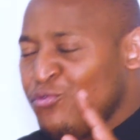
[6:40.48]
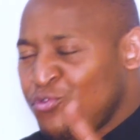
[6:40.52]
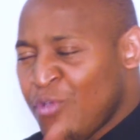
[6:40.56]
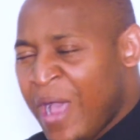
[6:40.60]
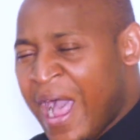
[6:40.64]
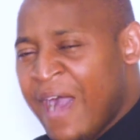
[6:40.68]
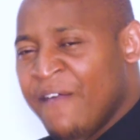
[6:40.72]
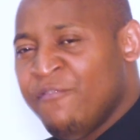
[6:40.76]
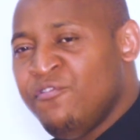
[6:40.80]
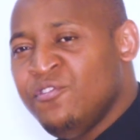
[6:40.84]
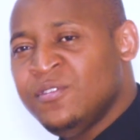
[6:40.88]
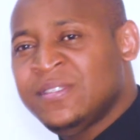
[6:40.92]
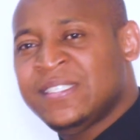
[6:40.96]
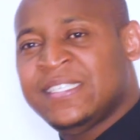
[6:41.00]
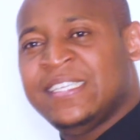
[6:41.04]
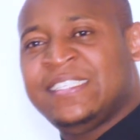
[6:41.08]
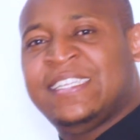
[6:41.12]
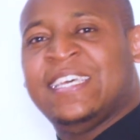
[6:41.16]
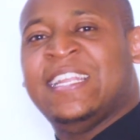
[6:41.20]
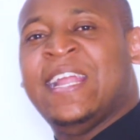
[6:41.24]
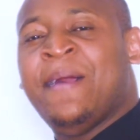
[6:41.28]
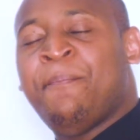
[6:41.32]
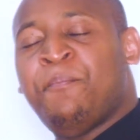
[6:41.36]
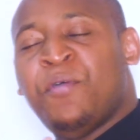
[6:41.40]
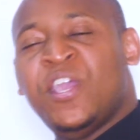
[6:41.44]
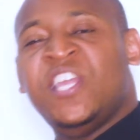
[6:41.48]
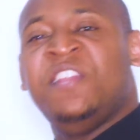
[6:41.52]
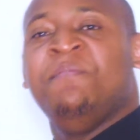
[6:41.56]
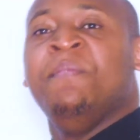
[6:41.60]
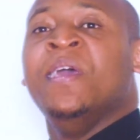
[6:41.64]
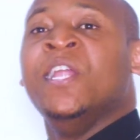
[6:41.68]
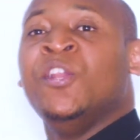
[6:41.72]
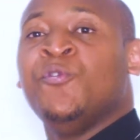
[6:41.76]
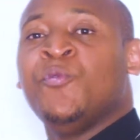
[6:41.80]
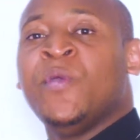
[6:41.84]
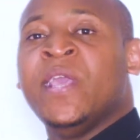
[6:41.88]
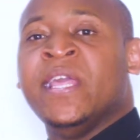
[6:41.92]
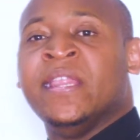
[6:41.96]
have you set an
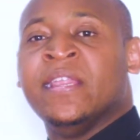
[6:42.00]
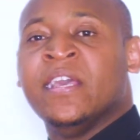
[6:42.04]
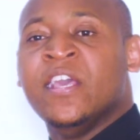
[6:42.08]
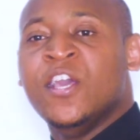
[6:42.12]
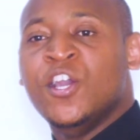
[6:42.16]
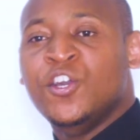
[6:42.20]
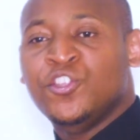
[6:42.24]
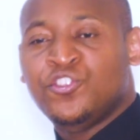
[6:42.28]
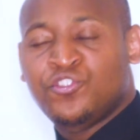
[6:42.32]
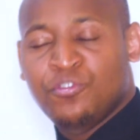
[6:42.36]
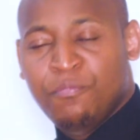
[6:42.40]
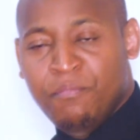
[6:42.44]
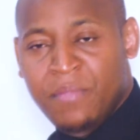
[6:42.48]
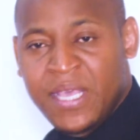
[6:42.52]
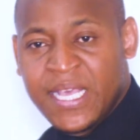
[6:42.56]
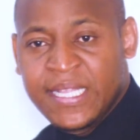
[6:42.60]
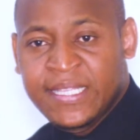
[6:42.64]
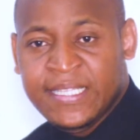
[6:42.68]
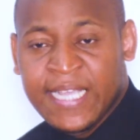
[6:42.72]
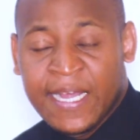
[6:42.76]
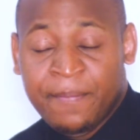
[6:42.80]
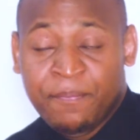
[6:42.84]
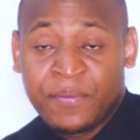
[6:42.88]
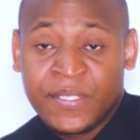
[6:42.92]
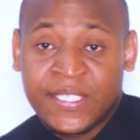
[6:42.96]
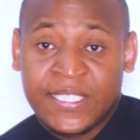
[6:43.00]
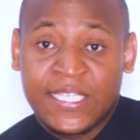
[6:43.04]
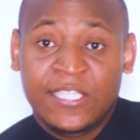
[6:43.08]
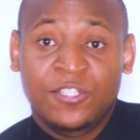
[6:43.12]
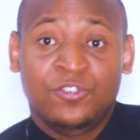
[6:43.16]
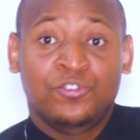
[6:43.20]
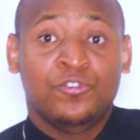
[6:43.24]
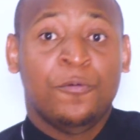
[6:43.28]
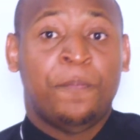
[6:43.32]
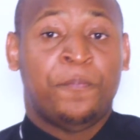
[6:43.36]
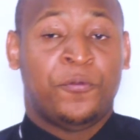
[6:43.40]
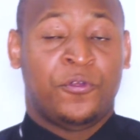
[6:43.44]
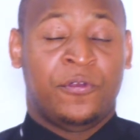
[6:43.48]
appointment with to meet and
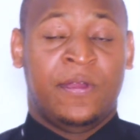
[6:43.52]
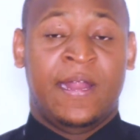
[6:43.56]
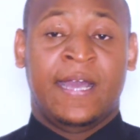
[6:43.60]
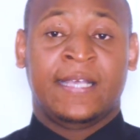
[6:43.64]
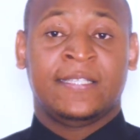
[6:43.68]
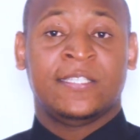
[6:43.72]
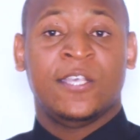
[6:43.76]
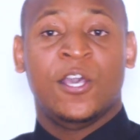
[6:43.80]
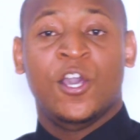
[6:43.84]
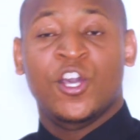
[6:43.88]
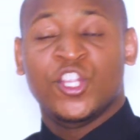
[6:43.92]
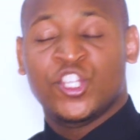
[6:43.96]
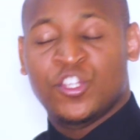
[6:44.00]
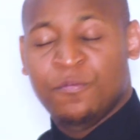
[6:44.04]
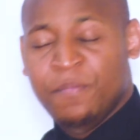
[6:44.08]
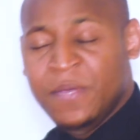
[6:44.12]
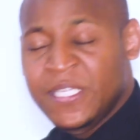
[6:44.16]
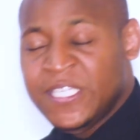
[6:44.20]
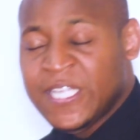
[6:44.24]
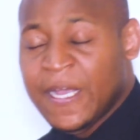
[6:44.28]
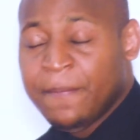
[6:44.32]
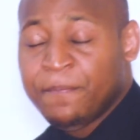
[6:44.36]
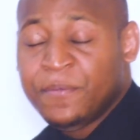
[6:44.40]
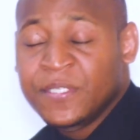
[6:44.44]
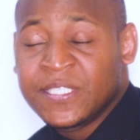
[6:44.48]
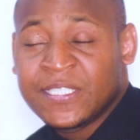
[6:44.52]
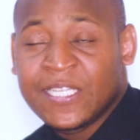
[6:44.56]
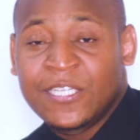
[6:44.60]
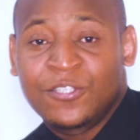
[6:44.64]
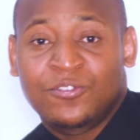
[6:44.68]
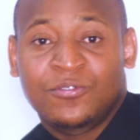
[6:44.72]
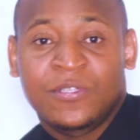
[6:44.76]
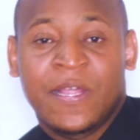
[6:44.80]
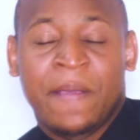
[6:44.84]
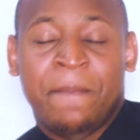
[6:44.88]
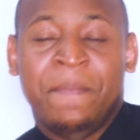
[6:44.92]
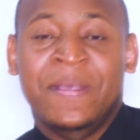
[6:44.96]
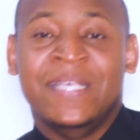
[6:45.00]
present two products, to meet and present
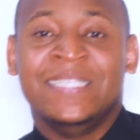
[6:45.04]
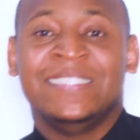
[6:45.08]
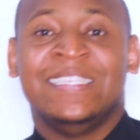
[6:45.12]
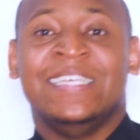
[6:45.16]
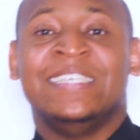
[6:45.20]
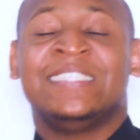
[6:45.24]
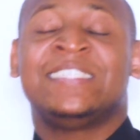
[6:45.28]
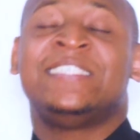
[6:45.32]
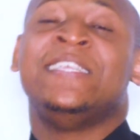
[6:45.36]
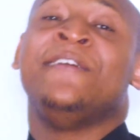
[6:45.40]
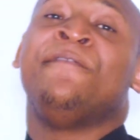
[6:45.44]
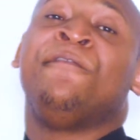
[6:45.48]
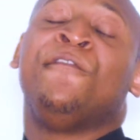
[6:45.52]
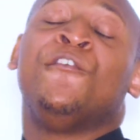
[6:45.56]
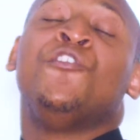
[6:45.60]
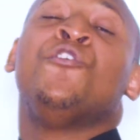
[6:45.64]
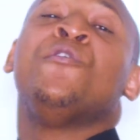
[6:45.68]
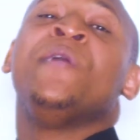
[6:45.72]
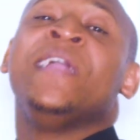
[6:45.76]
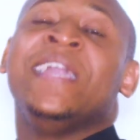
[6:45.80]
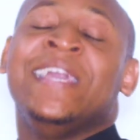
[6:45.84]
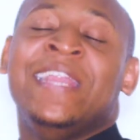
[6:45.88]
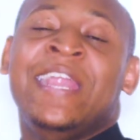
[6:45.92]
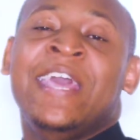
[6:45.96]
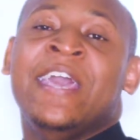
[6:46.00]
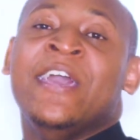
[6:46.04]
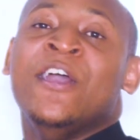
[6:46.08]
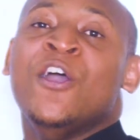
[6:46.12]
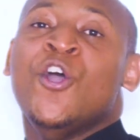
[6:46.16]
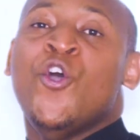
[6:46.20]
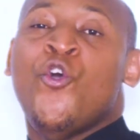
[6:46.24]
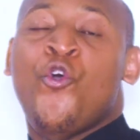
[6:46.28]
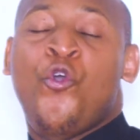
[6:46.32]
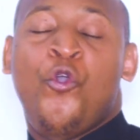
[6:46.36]
to the business the following day?